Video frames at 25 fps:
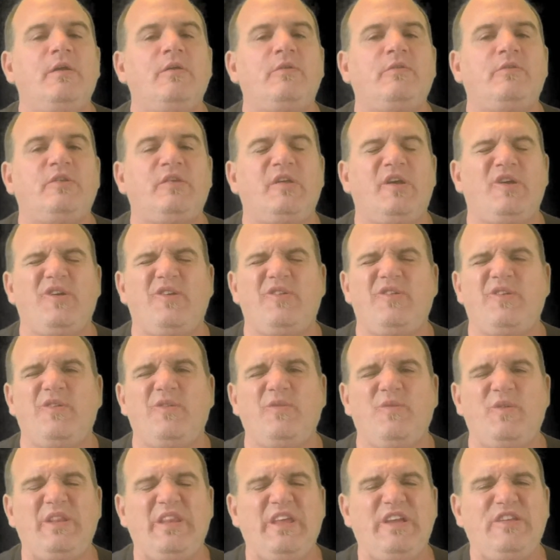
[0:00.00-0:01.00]
So
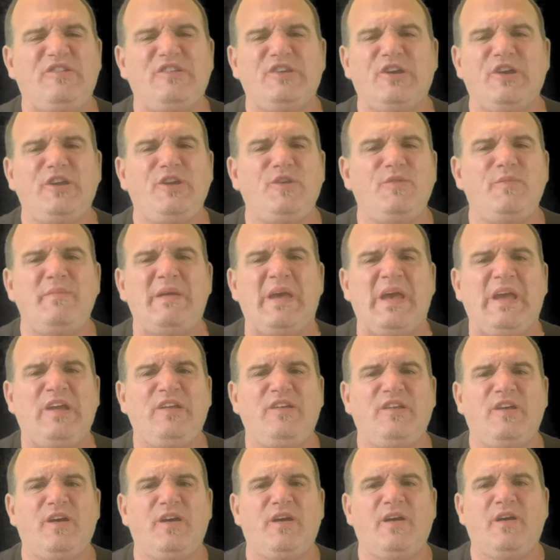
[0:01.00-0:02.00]
when they sell you Mang
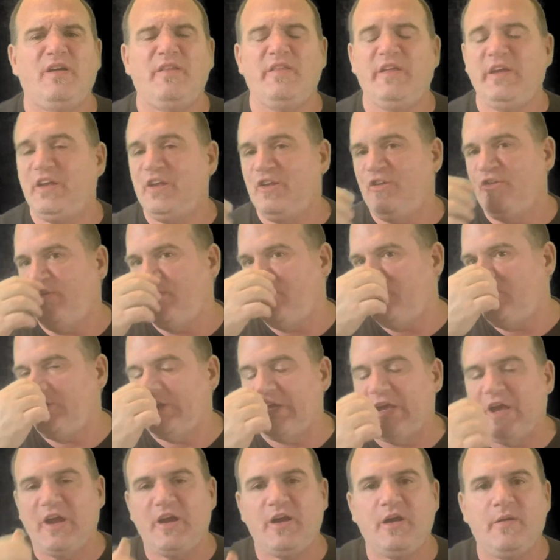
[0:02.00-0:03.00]
Da, they can
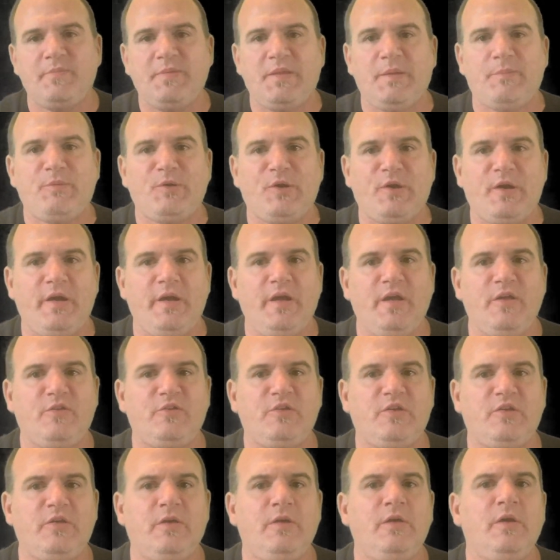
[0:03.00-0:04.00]
jack up the
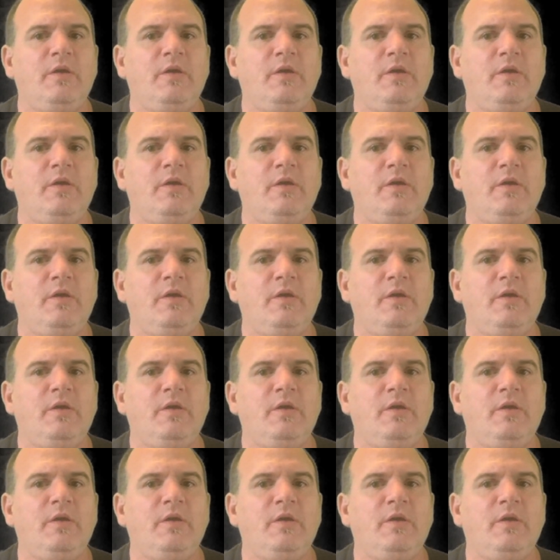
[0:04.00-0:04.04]
price